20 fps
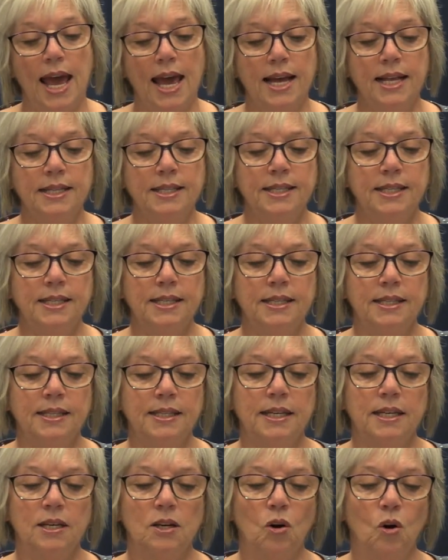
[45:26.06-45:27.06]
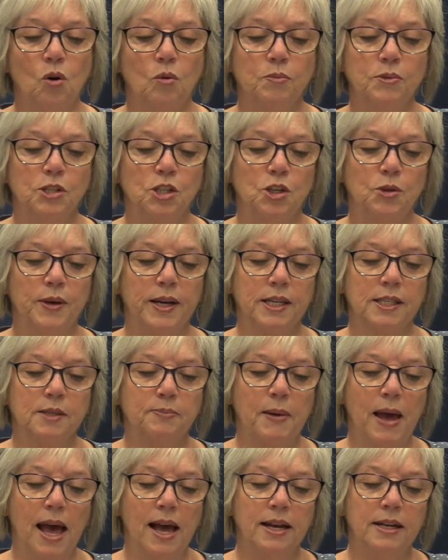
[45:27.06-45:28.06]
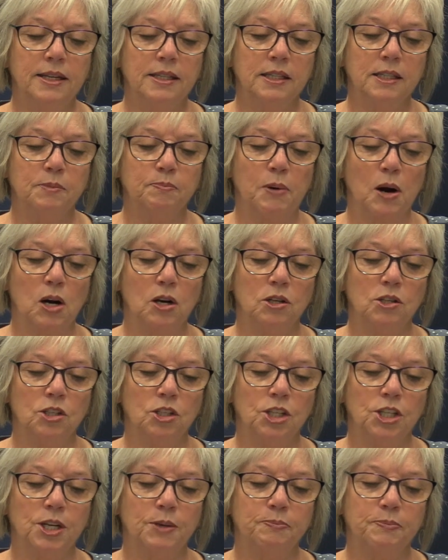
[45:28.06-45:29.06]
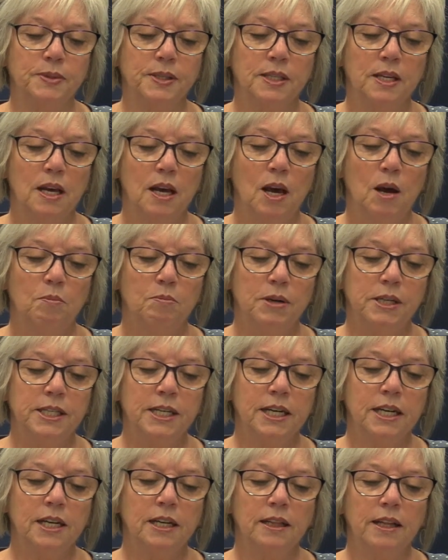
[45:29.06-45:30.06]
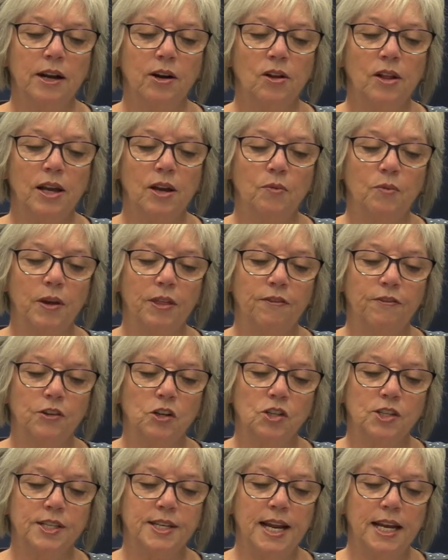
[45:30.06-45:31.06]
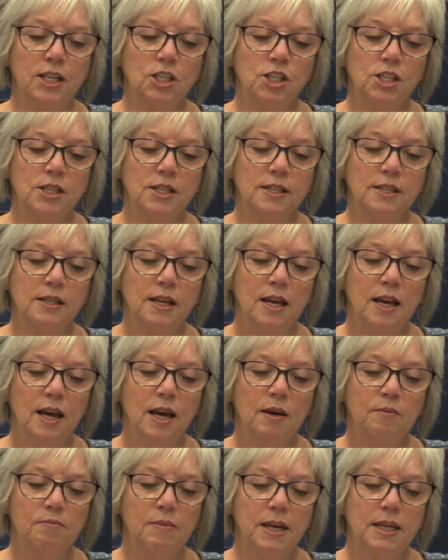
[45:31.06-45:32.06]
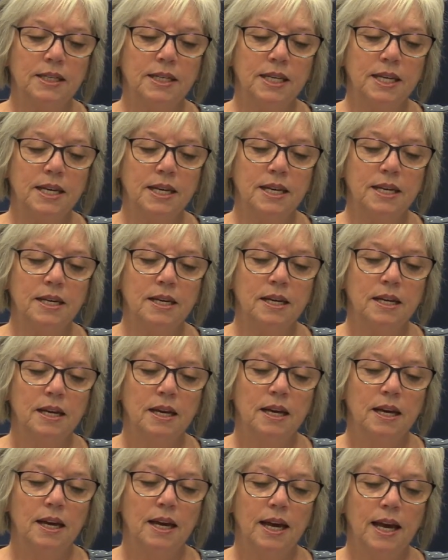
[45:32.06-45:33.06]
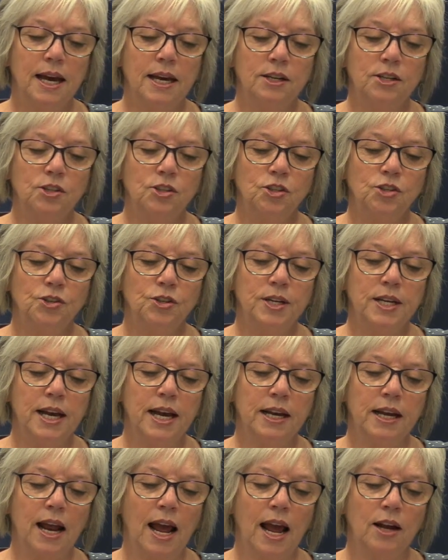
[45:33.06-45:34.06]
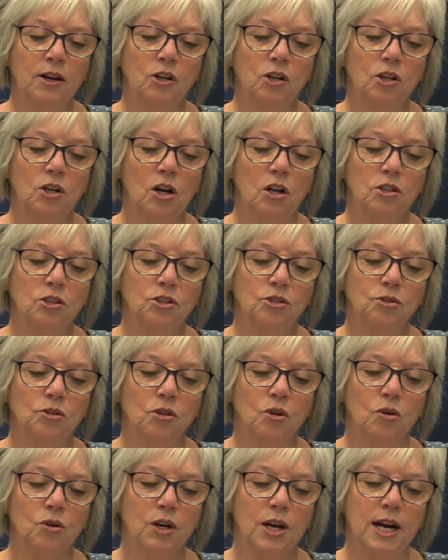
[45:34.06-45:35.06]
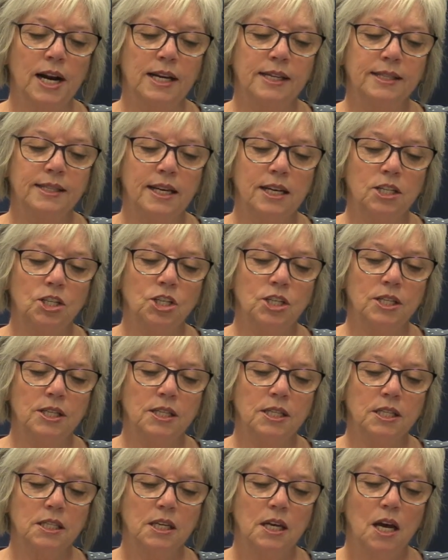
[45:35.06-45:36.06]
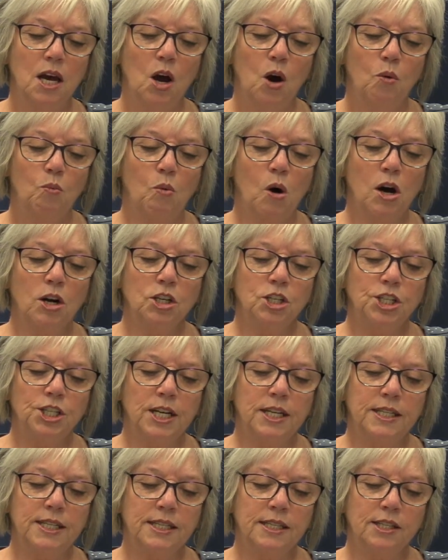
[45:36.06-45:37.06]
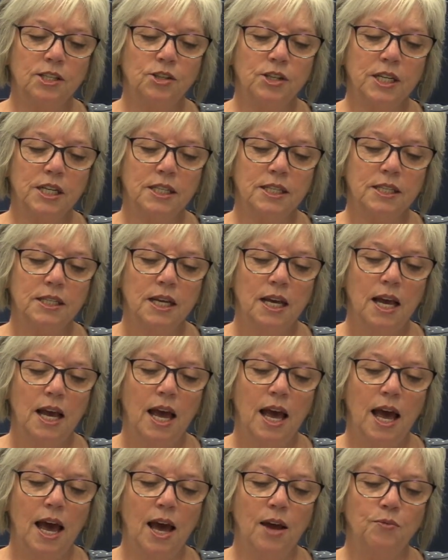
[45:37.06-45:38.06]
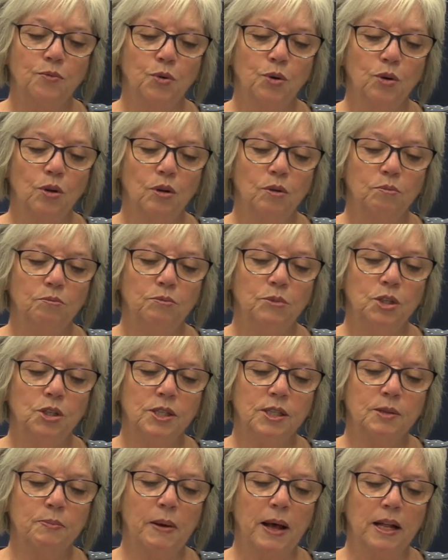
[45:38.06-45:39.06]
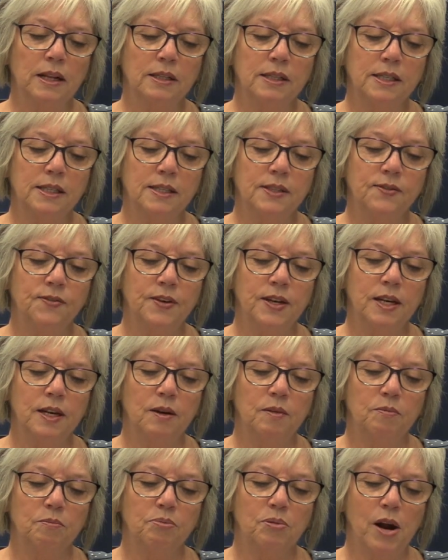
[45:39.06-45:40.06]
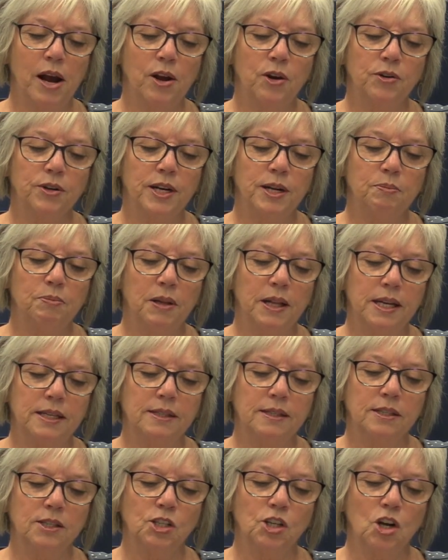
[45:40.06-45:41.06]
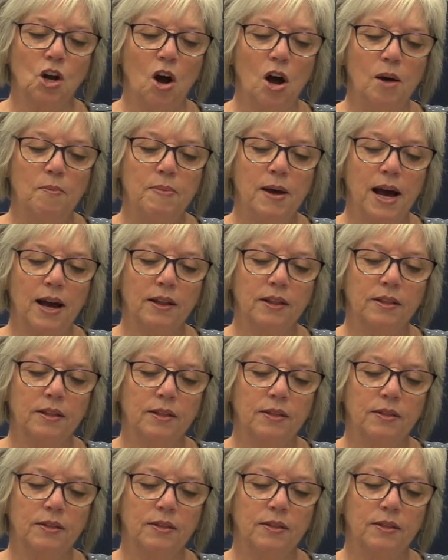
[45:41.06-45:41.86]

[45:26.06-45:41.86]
NCC hopes to expand its partnerships, particularly with First Nations, Metis, industry and agricultural organizations, watershed districts, and rural municipalities via priority places to combat